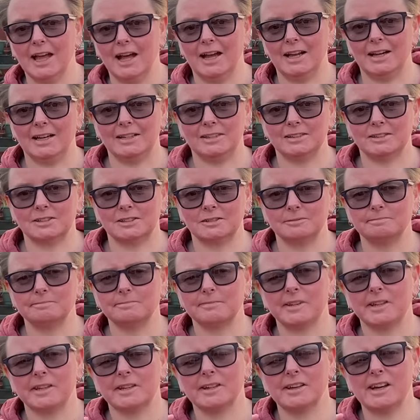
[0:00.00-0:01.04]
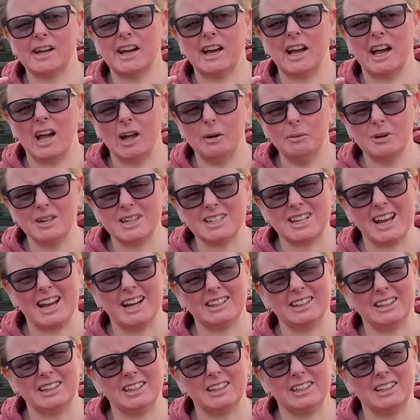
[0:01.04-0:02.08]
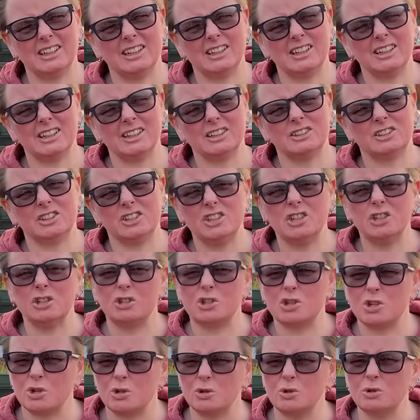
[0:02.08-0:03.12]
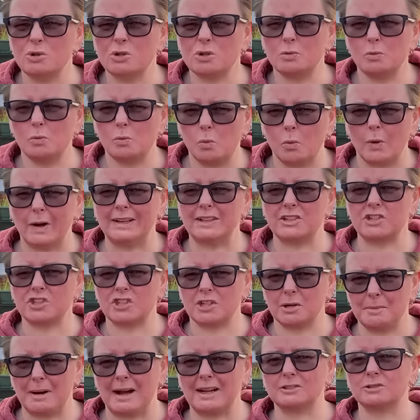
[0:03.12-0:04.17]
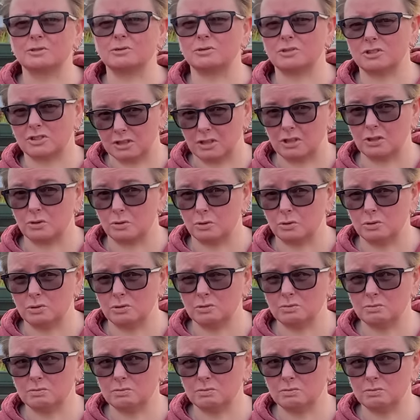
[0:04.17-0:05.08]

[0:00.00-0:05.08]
And it's how exactly do you choose which tomatoes to grow?